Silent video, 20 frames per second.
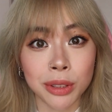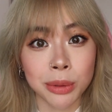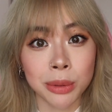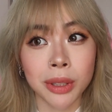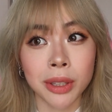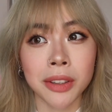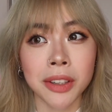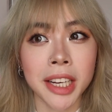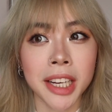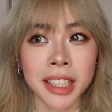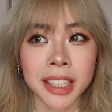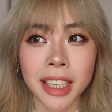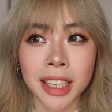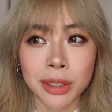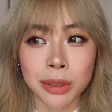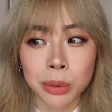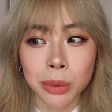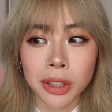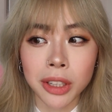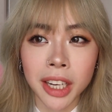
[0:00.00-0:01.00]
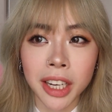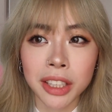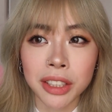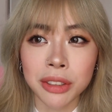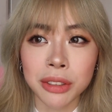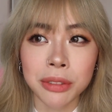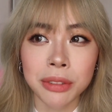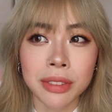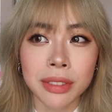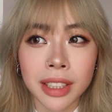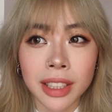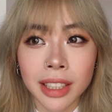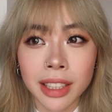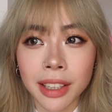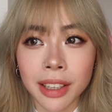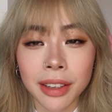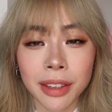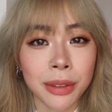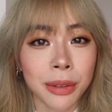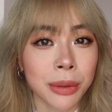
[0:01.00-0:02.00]
as well, and that's what kind of
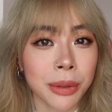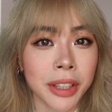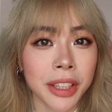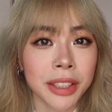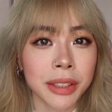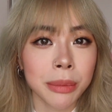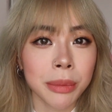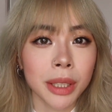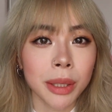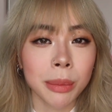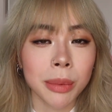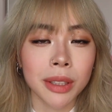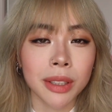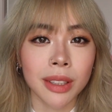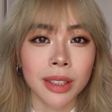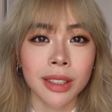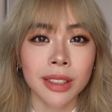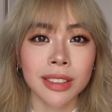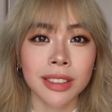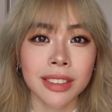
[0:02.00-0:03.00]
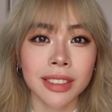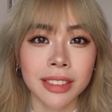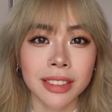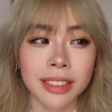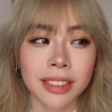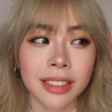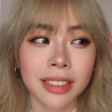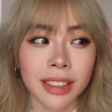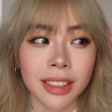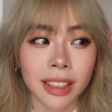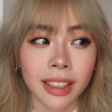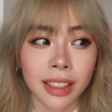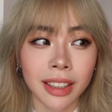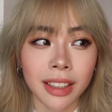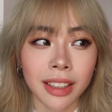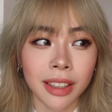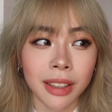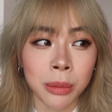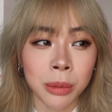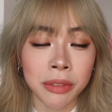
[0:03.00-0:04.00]
annoyed me, because
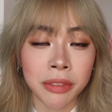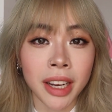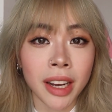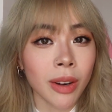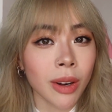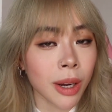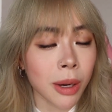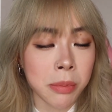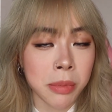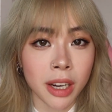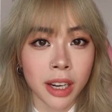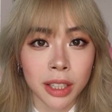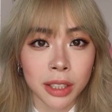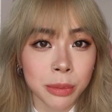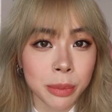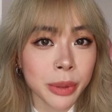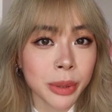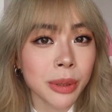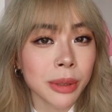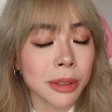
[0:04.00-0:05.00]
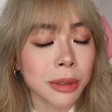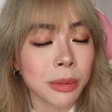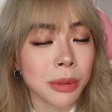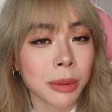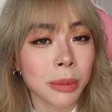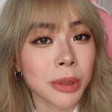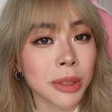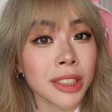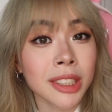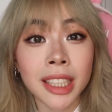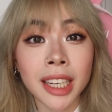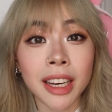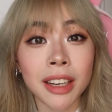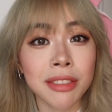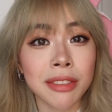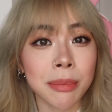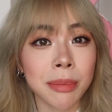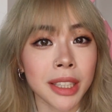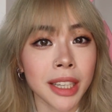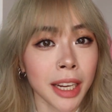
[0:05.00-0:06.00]
without our passports we wouldn't
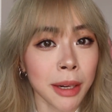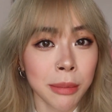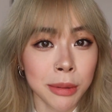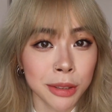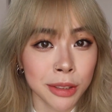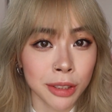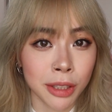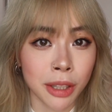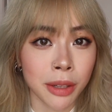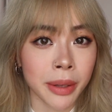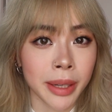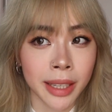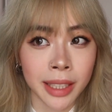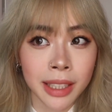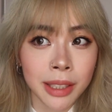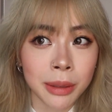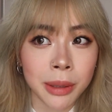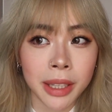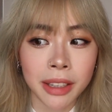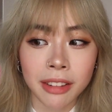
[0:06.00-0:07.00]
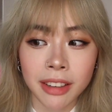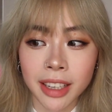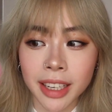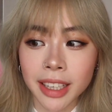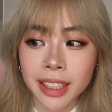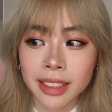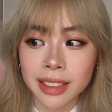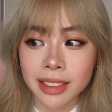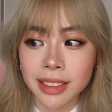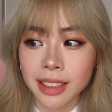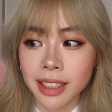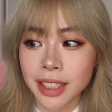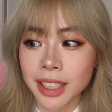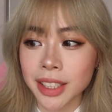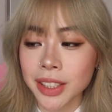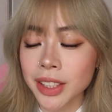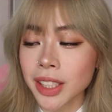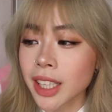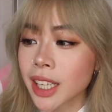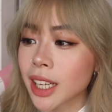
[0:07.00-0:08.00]
have been able to go anywhere, right?
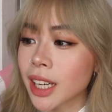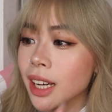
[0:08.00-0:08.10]
So